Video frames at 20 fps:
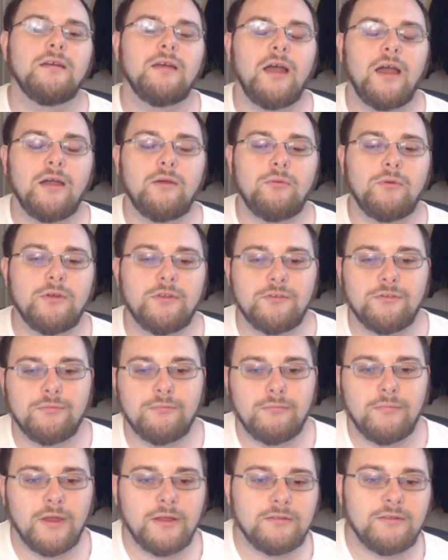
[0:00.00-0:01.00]
I wish
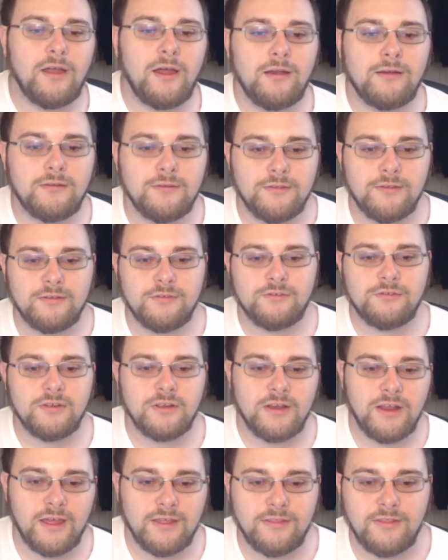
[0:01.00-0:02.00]
McDonald's and
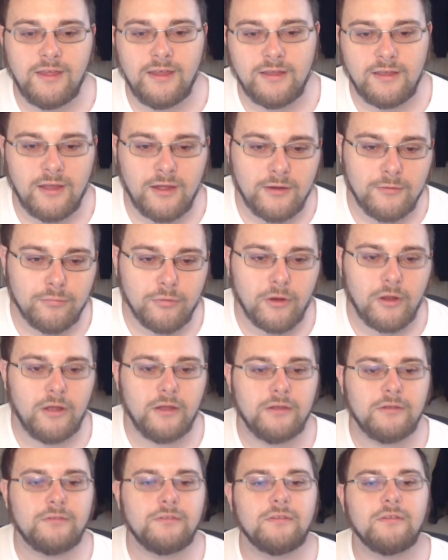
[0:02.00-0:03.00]
shit had that kind of
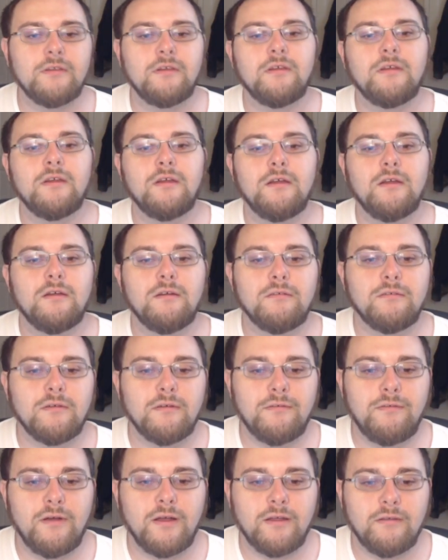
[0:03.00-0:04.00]
price for
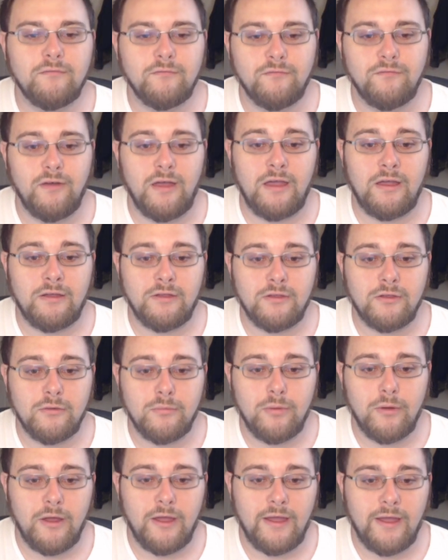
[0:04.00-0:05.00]
a fucking value
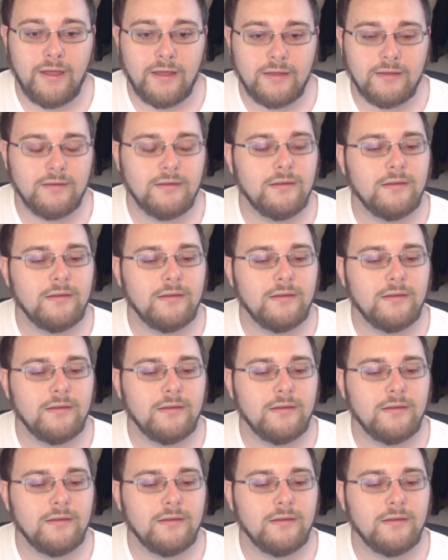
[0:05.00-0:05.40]
pack.